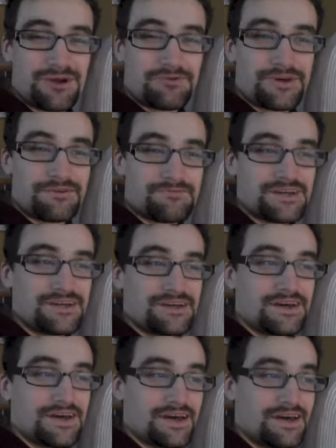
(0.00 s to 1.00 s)
probably empty.
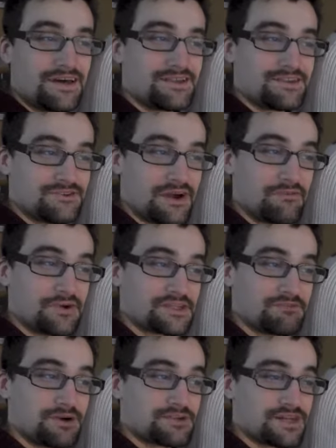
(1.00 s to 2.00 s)
And the driveway
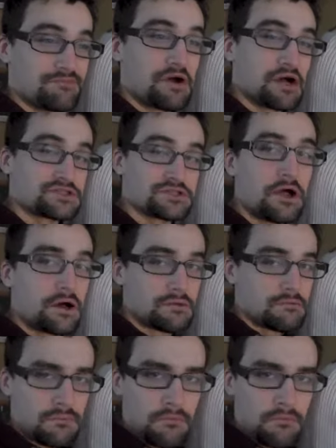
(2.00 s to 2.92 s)
is about 10 miles long.